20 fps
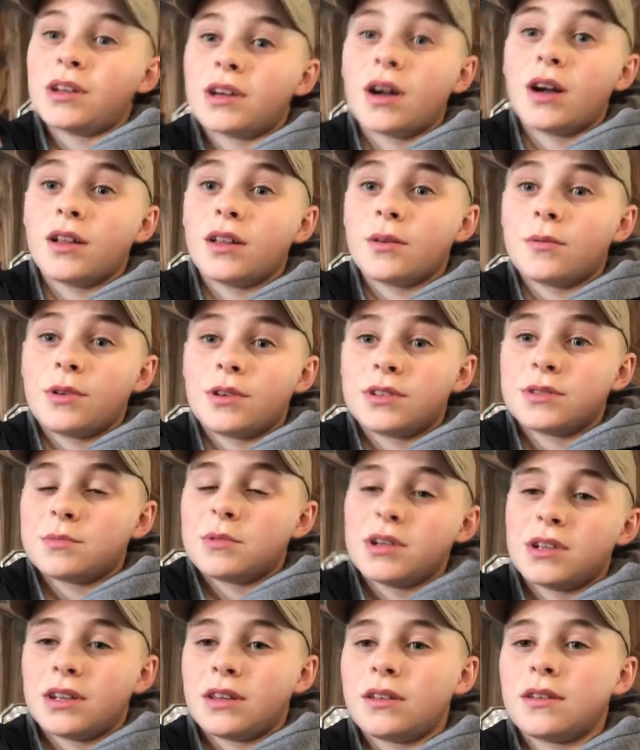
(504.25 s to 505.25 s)
All I want is
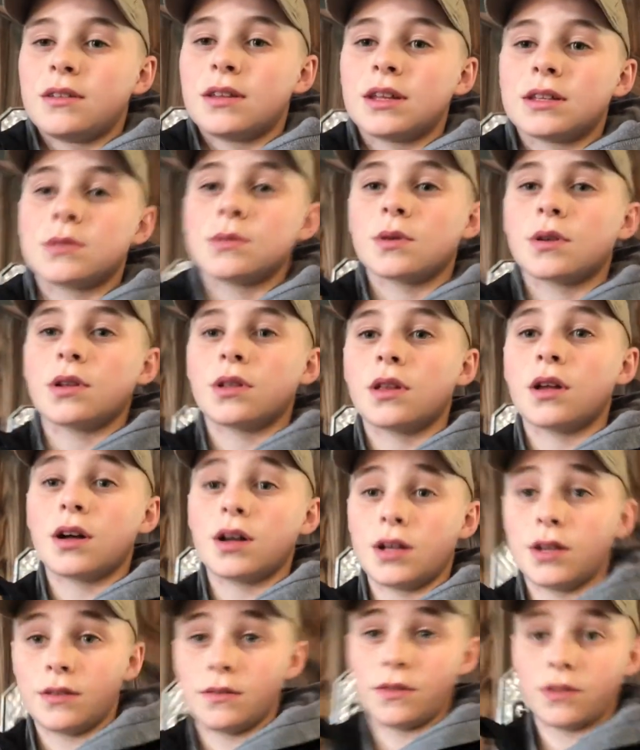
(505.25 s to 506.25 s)
money. That's what a
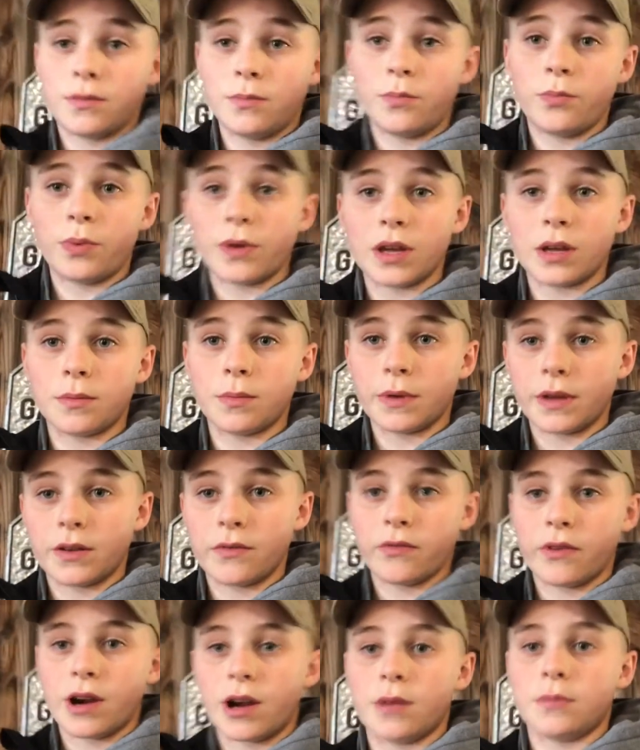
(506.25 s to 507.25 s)
lot of the big
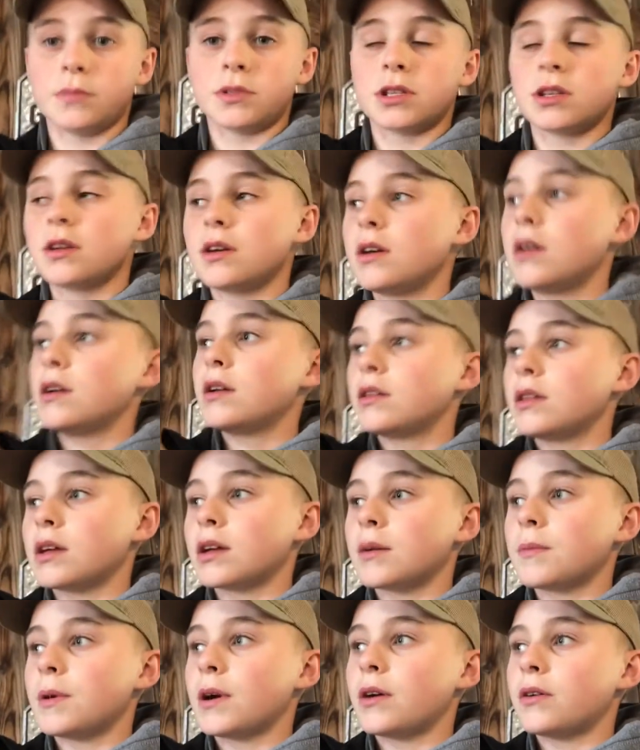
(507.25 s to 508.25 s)
farms think
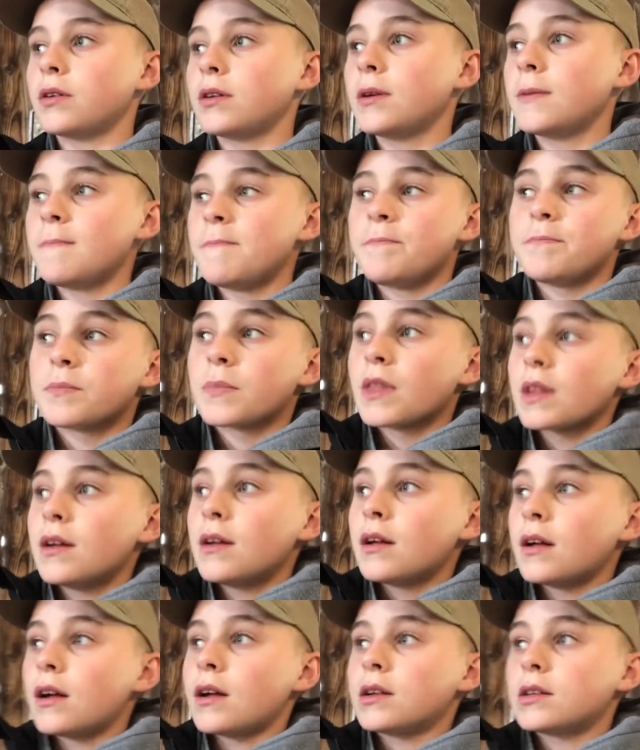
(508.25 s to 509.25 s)
about.
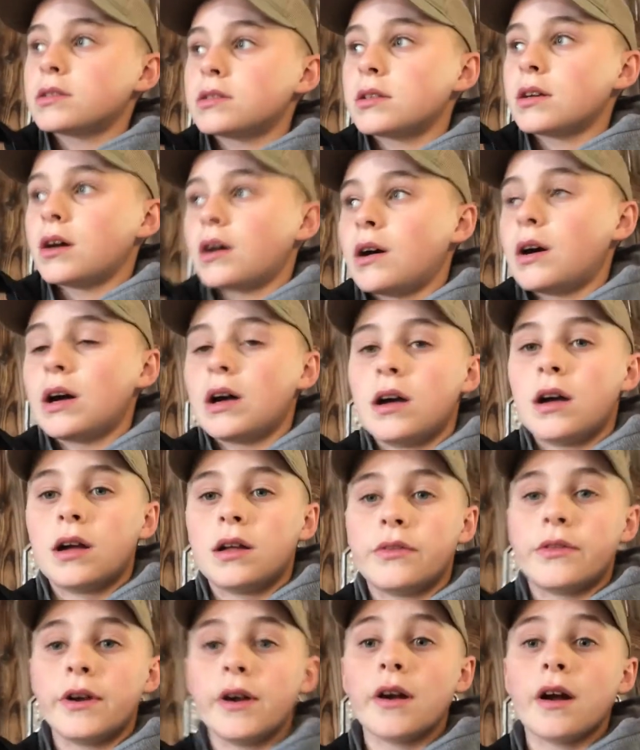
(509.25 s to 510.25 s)
And so
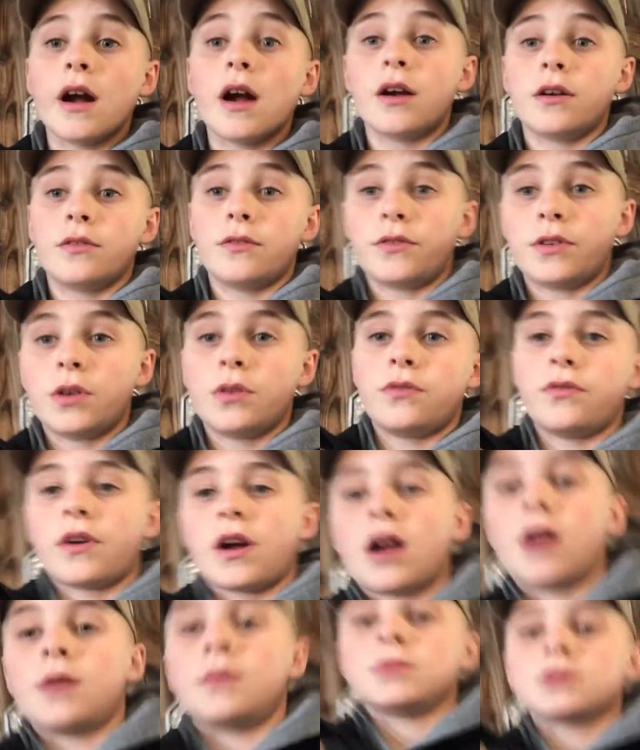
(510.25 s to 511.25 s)
there are a few
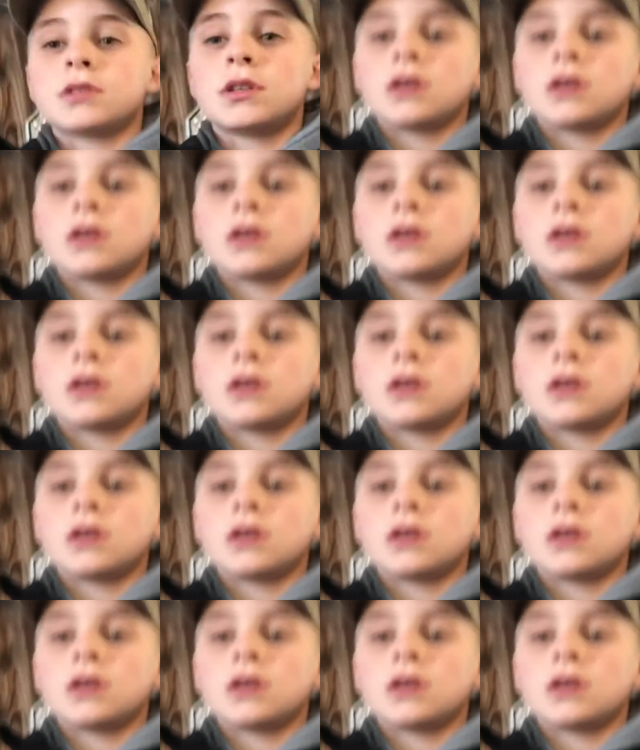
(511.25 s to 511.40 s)
farms.